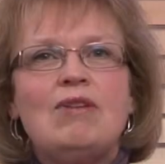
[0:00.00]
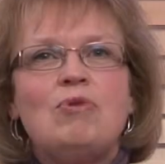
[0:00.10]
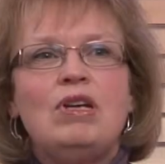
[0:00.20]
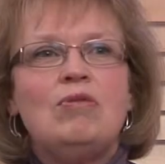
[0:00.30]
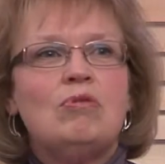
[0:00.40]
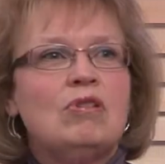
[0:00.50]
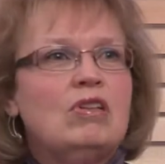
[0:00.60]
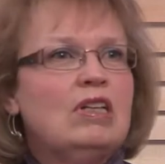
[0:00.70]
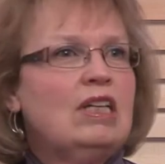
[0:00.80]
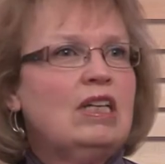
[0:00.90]
We
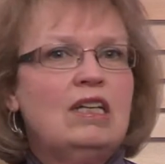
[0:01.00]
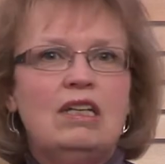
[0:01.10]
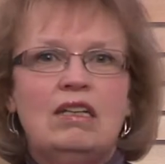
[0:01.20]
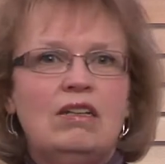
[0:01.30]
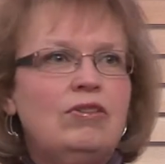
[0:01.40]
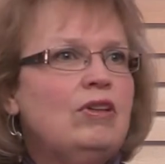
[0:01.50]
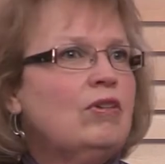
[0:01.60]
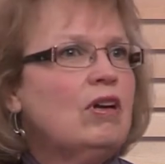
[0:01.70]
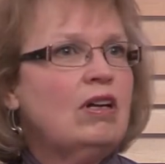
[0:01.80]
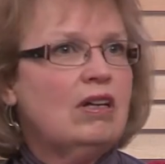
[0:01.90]
were in New
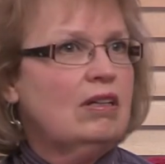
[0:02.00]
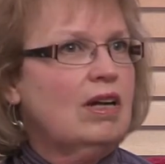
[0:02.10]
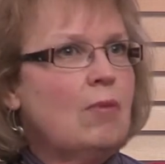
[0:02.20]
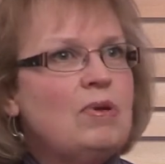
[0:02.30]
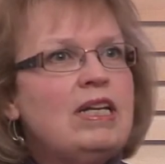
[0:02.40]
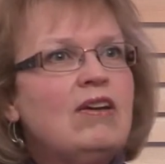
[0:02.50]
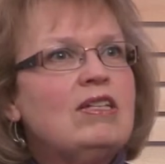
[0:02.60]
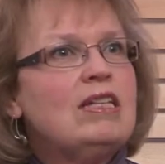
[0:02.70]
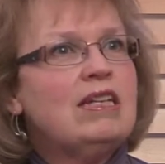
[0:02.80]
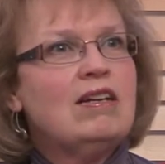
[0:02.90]
York, up and
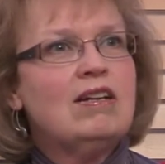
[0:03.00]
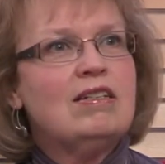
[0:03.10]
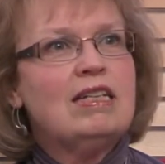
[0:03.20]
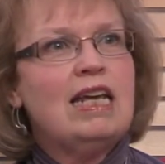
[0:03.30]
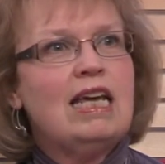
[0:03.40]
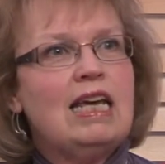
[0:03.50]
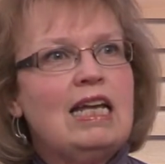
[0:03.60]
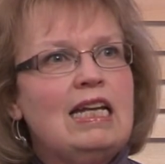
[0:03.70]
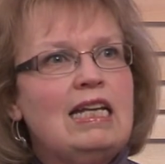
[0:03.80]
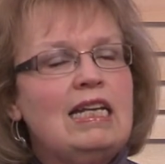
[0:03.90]
down stairs,
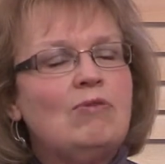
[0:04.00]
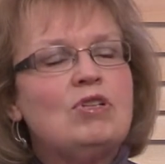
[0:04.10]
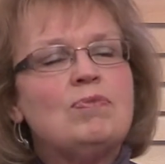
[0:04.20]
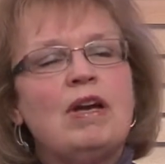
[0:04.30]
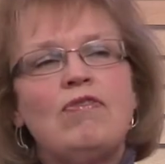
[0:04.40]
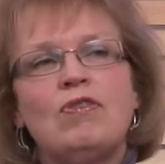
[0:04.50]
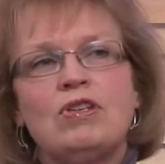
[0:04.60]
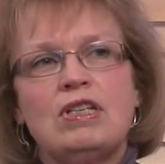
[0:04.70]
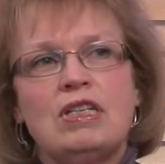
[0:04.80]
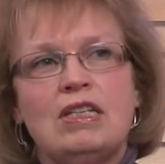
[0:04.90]
and it was my
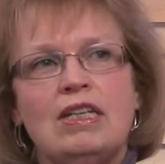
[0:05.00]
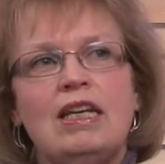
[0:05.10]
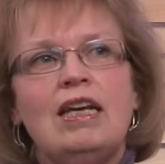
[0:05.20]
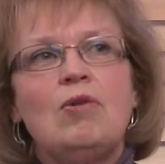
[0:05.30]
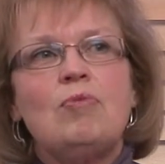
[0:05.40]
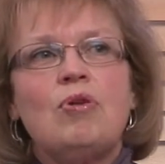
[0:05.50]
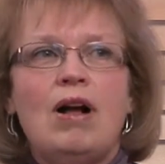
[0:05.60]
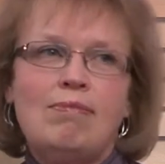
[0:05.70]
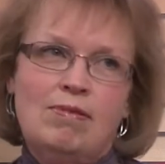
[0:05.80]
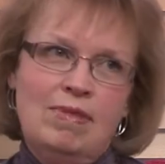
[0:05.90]
first
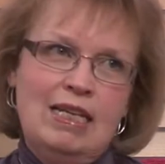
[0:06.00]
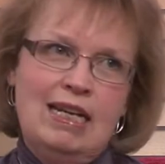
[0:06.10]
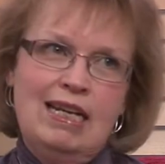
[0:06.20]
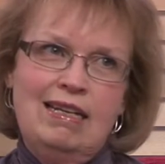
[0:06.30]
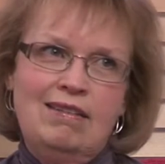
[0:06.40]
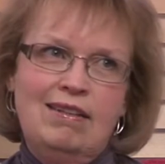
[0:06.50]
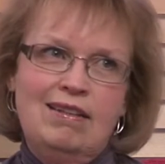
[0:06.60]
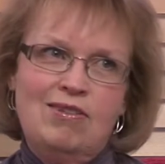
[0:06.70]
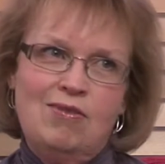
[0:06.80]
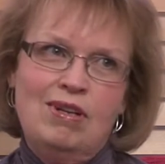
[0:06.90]
problem that I
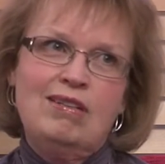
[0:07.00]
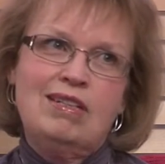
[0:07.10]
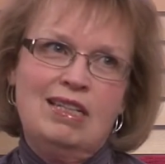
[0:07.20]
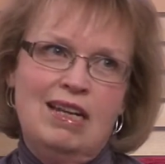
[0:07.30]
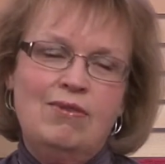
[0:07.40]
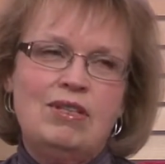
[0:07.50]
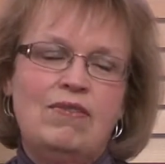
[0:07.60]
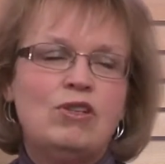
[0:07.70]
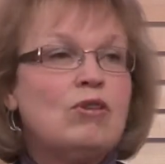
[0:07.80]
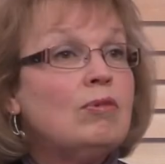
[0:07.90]
noticed, that I was
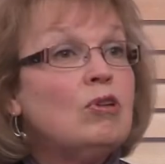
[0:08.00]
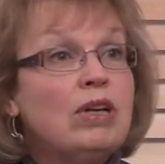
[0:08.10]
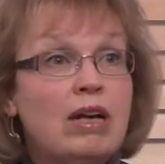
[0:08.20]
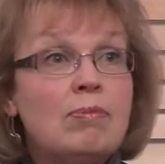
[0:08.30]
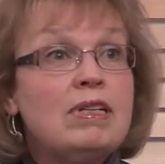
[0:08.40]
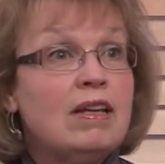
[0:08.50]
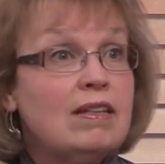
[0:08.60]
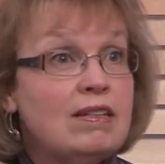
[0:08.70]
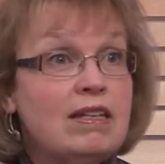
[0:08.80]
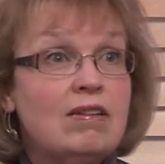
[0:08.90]
having trouble going up and
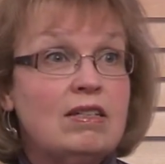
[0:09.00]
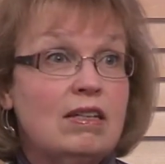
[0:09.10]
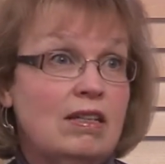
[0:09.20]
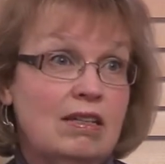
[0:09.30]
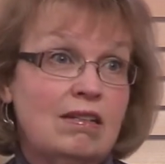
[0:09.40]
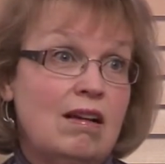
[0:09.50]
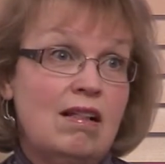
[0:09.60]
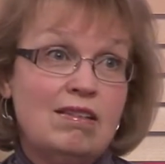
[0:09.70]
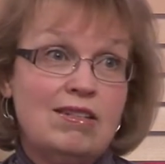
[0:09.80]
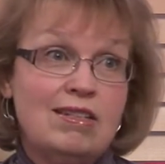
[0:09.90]
down the stairs at the
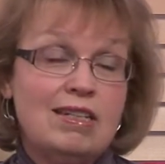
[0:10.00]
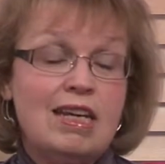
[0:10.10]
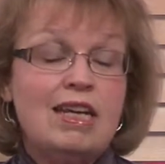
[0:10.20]
colleges.